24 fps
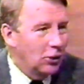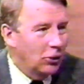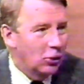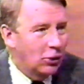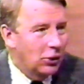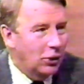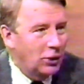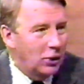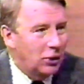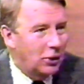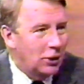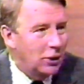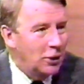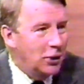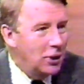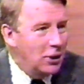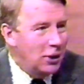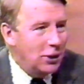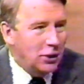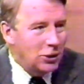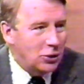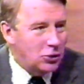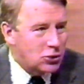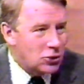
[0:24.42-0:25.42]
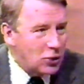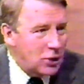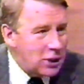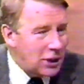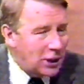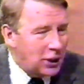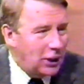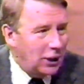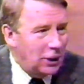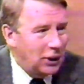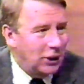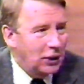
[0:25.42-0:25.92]
or
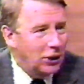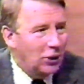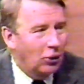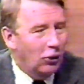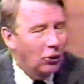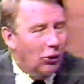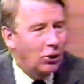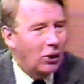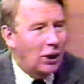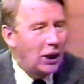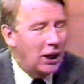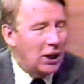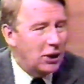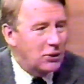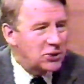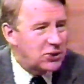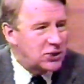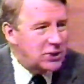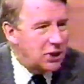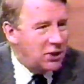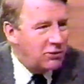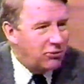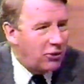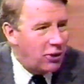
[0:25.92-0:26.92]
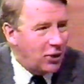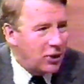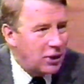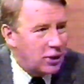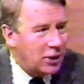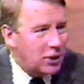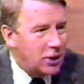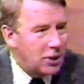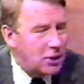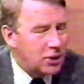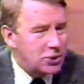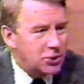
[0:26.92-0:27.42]
drinking or how safe
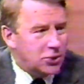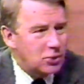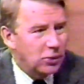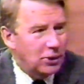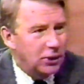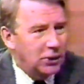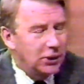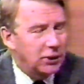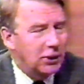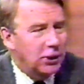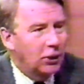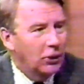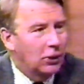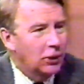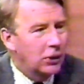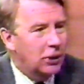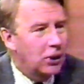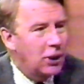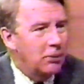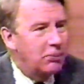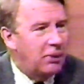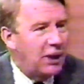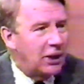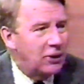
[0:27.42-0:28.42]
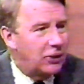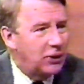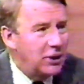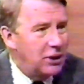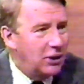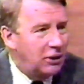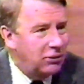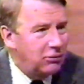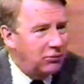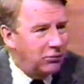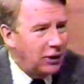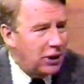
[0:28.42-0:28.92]
our cars were or about
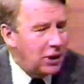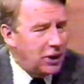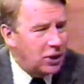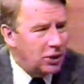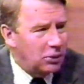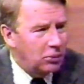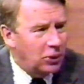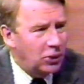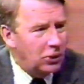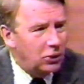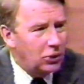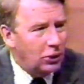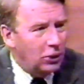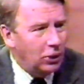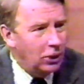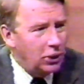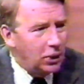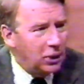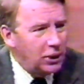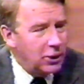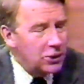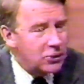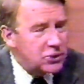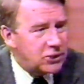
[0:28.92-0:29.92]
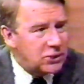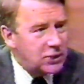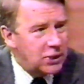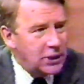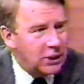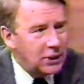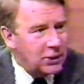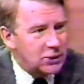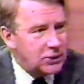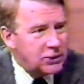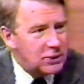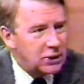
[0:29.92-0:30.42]
the environment. All those
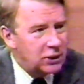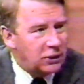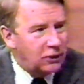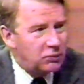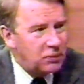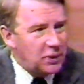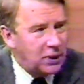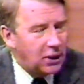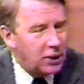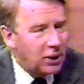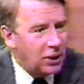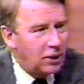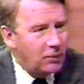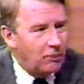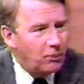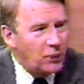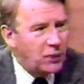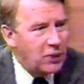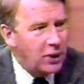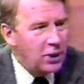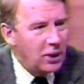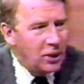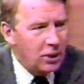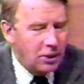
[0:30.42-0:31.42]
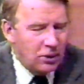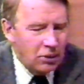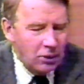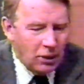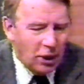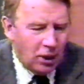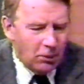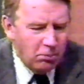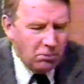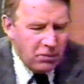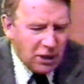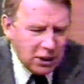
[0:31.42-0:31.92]
things that have become
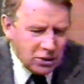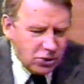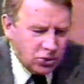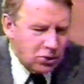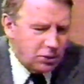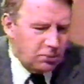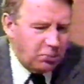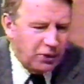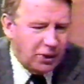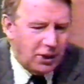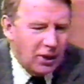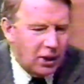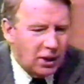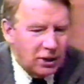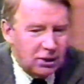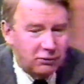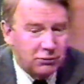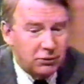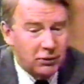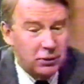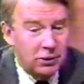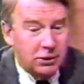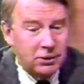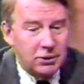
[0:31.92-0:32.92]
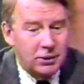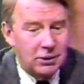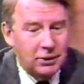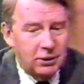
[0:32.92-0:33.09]
a major part of